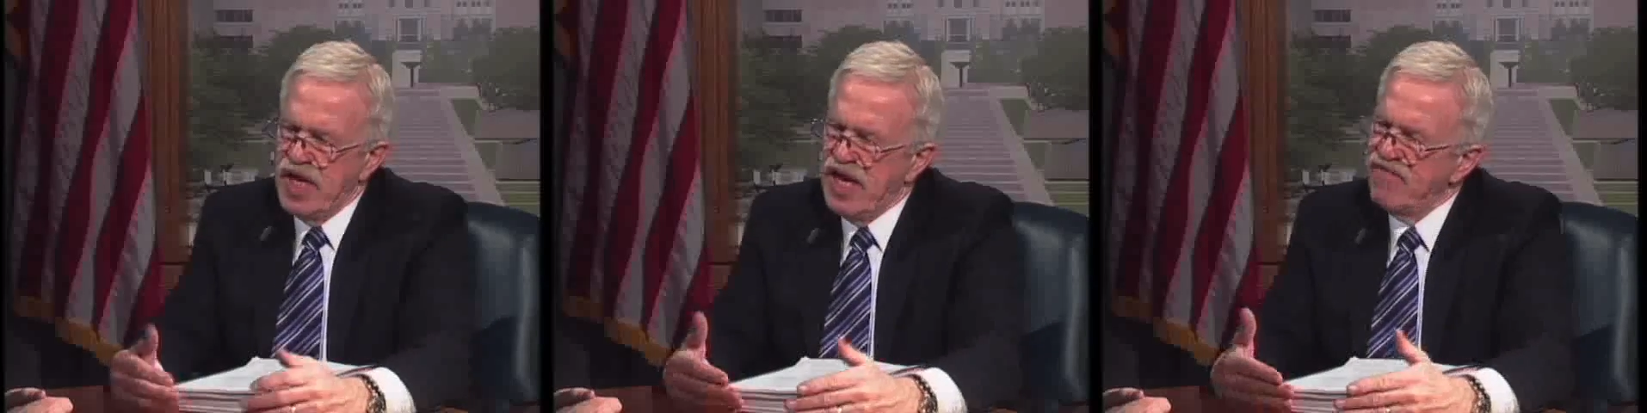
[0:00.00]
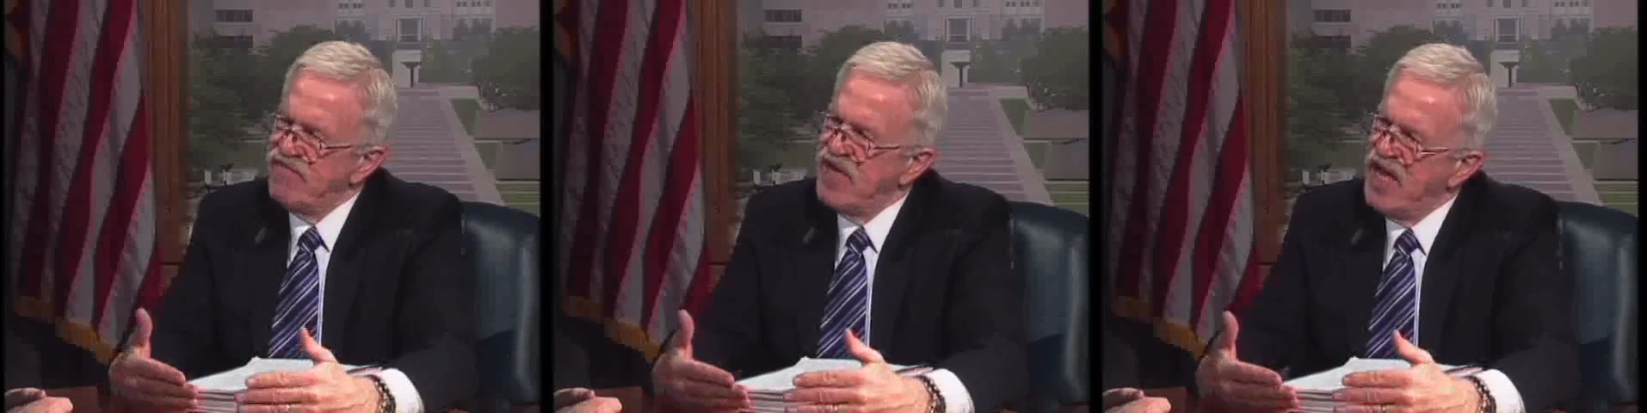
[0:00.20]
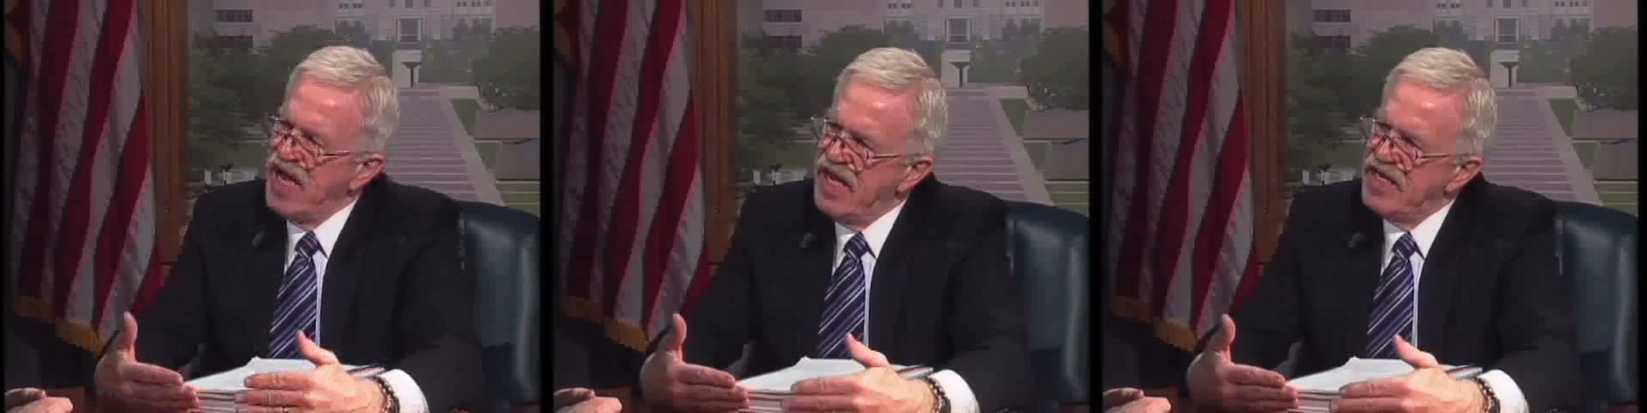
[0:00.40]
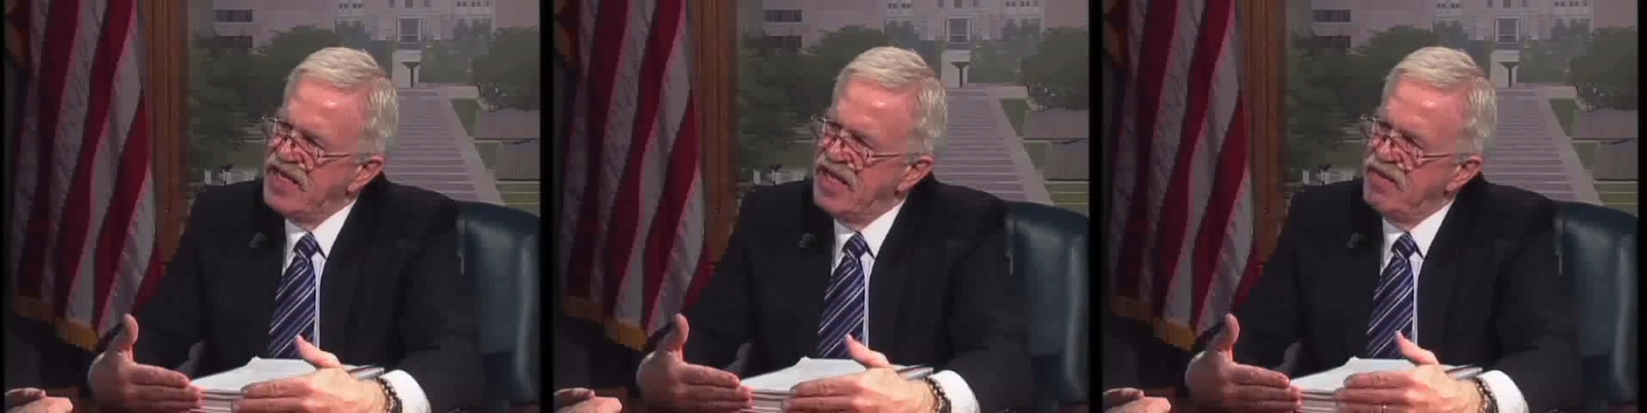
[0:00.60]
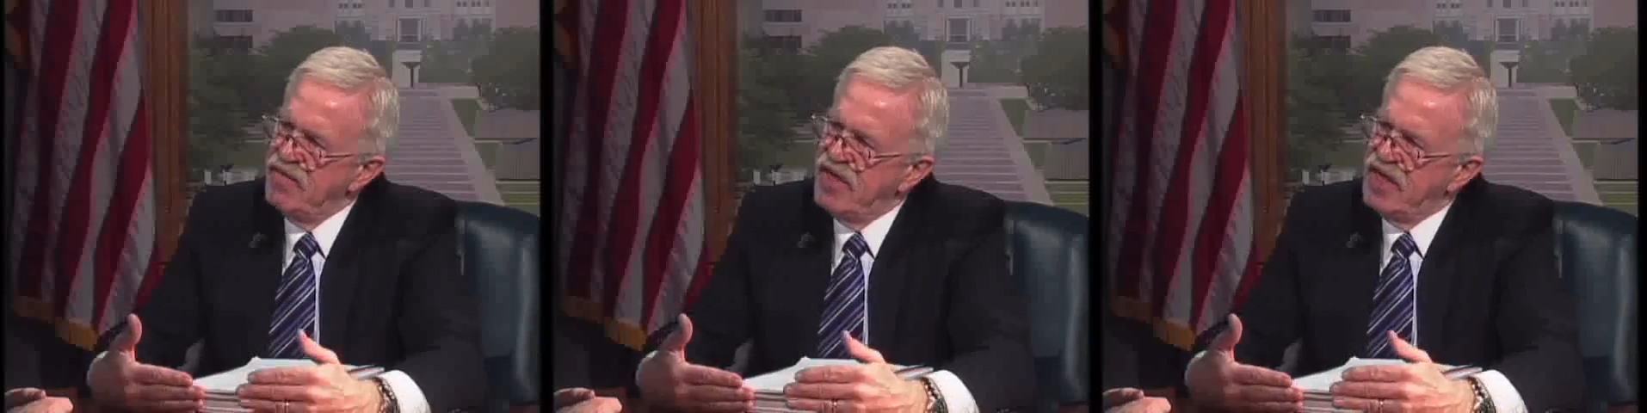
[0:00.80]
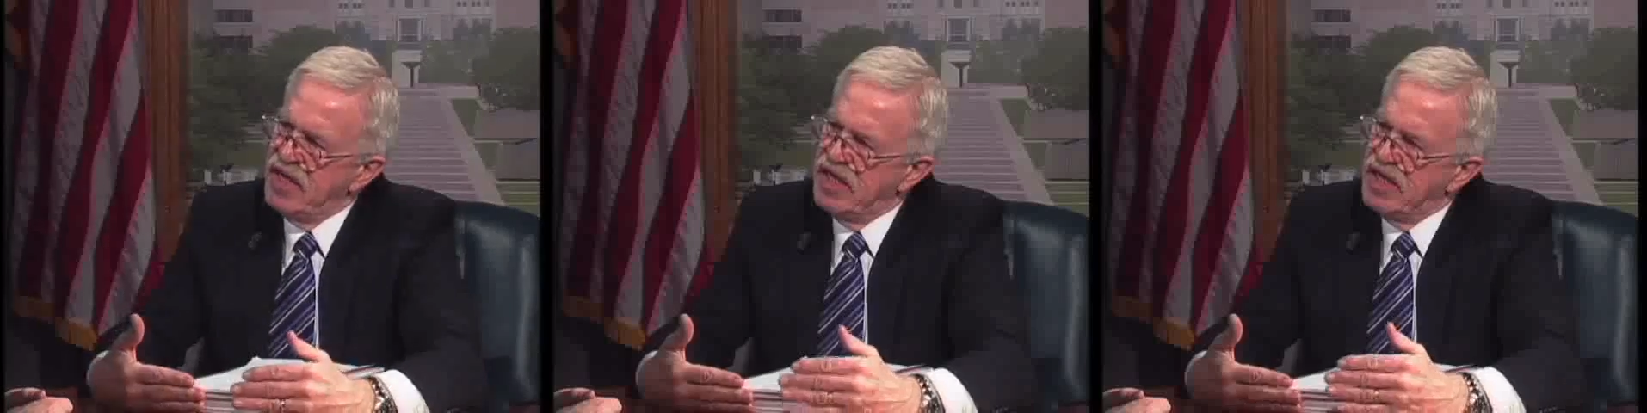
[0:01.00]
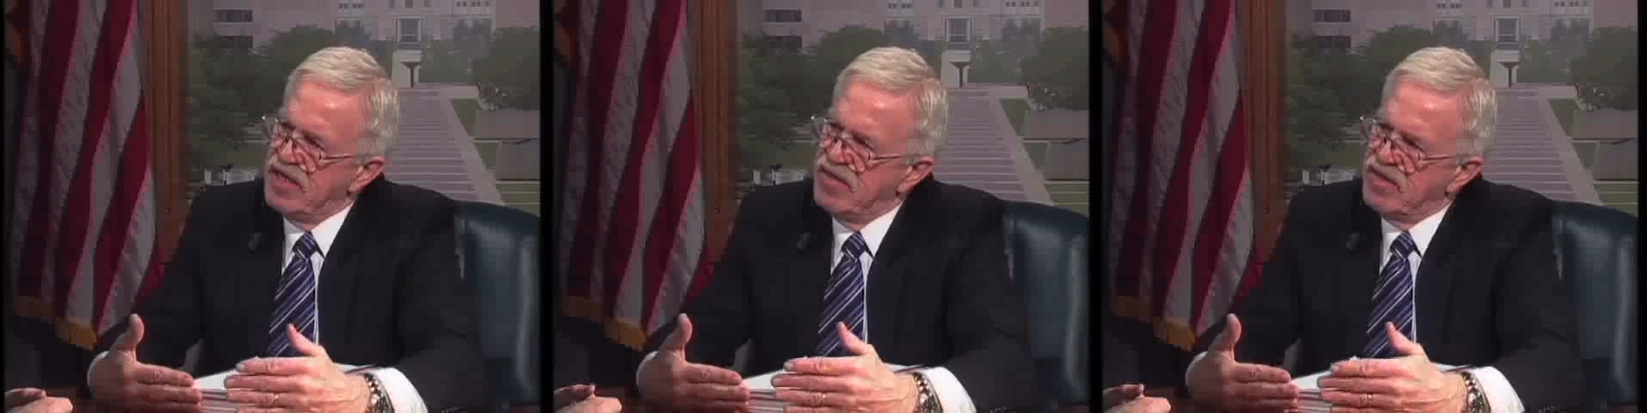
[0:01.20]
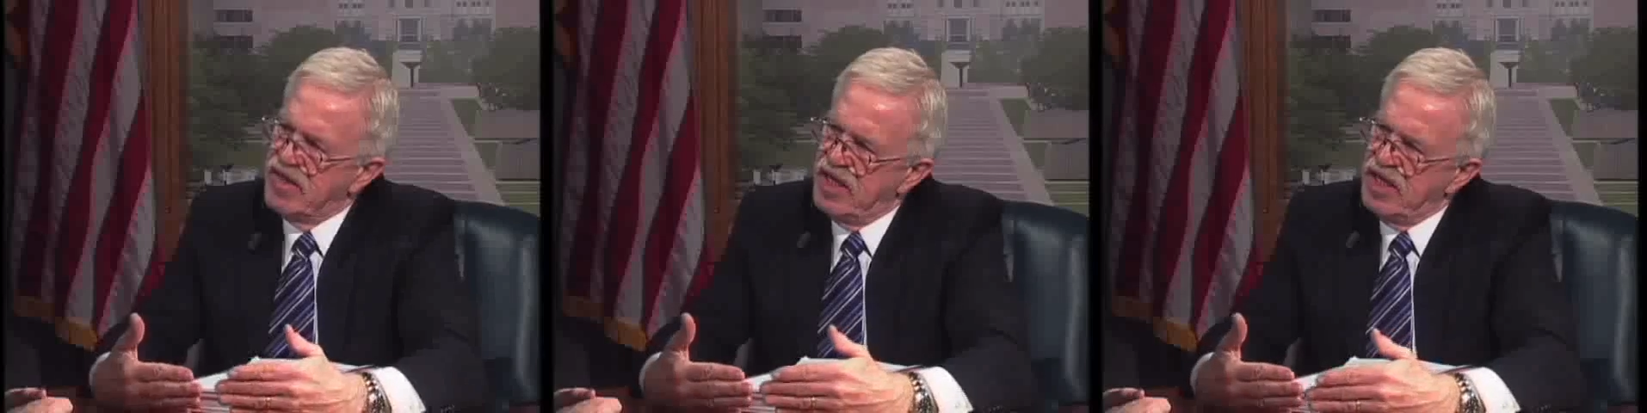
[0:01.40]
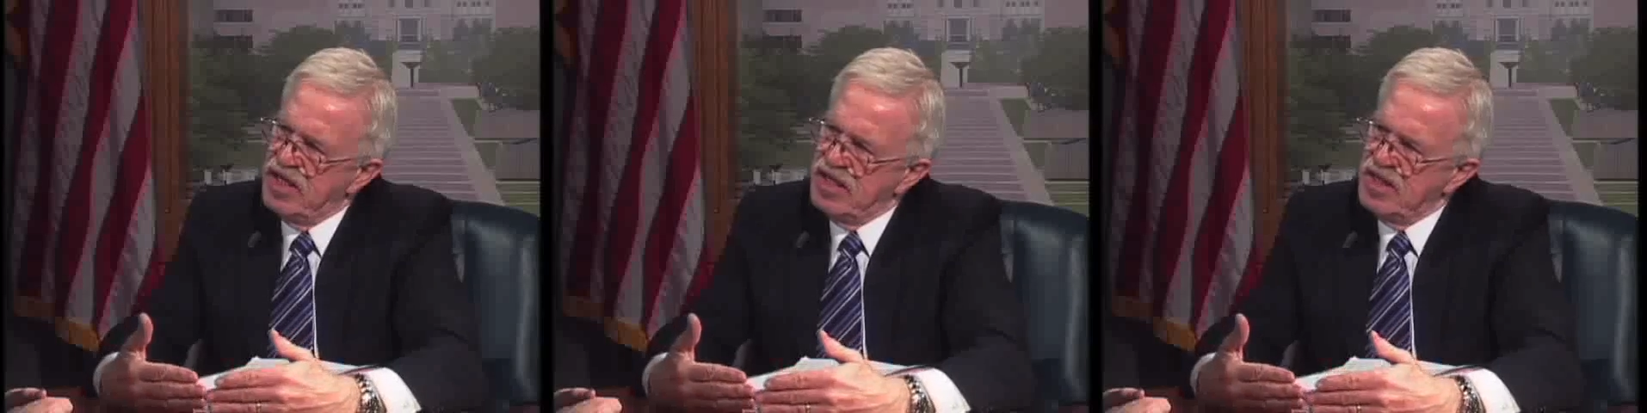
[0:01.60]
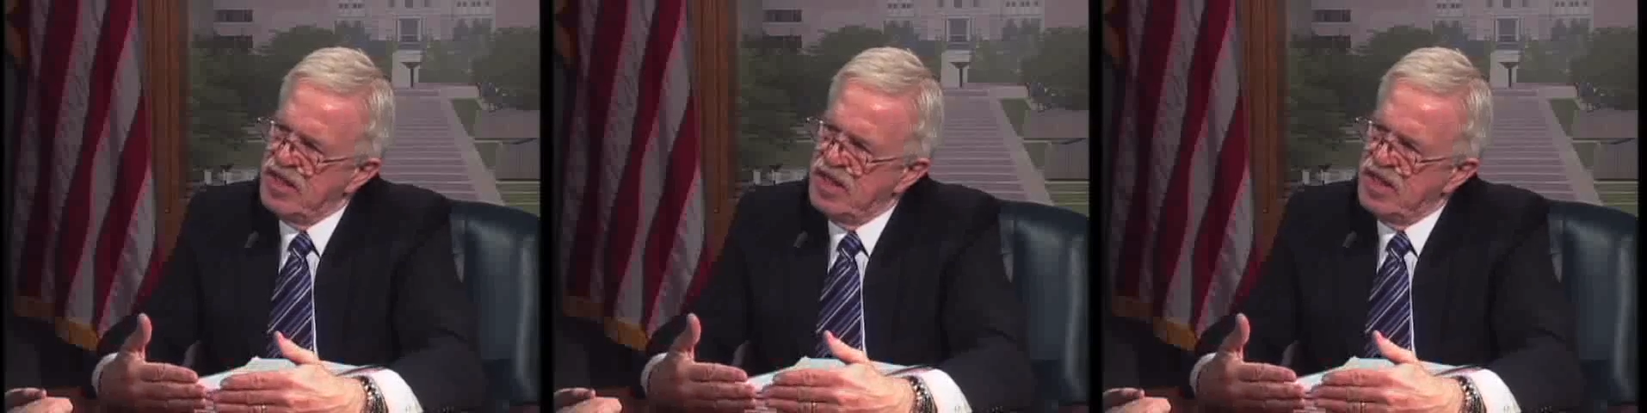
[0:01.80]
haven't had that many, okay?